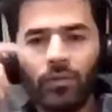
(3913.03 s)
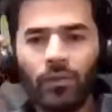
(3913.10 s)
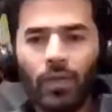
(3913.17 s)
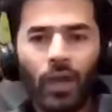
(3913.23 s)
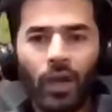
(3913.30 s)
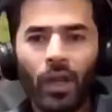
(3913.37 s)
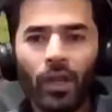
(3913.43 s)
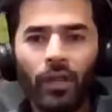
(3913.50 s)
the
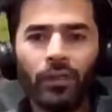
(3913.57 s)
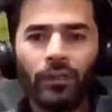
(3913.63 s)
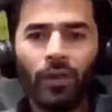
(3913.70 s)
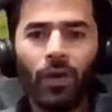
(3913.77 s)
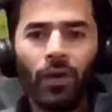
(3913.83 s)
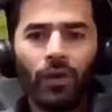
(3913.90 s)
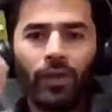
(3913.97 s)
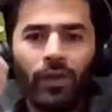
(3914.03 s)
headline is
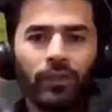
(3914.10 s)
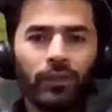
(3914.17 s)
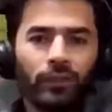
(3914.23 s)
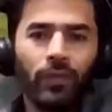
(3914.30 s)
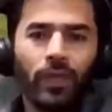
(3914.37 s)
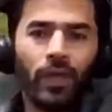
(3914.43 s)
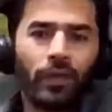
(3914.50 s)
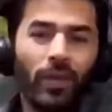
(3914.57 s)
all there is
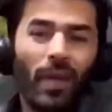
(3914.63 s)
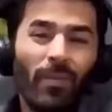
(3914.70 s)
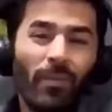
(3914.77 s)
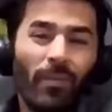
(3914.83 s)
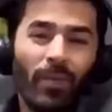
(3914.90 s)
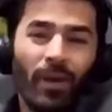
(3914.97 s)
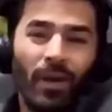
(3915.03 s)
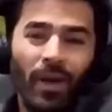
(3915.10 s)
to it at that
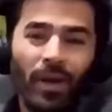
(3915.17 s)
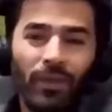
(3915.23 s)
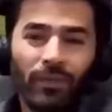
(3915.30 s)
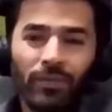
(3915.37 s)
point. Like